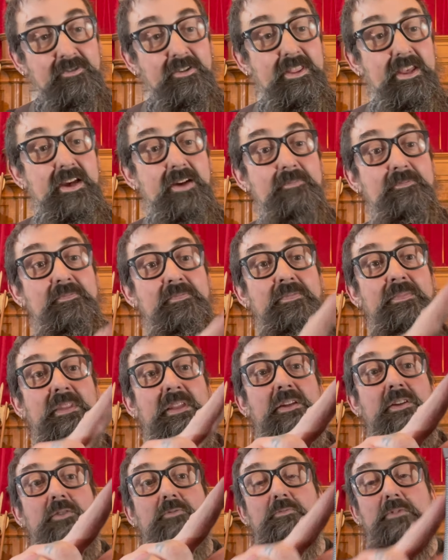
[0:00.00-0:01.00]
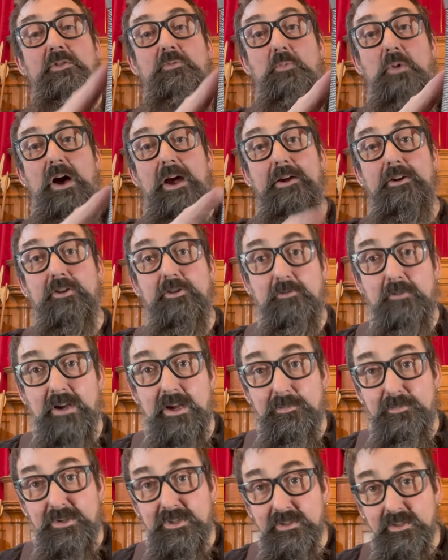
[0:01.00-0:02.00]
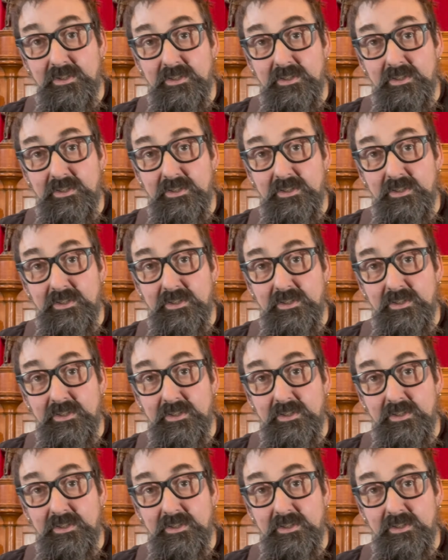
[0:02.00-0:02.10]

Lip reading: them with wire grip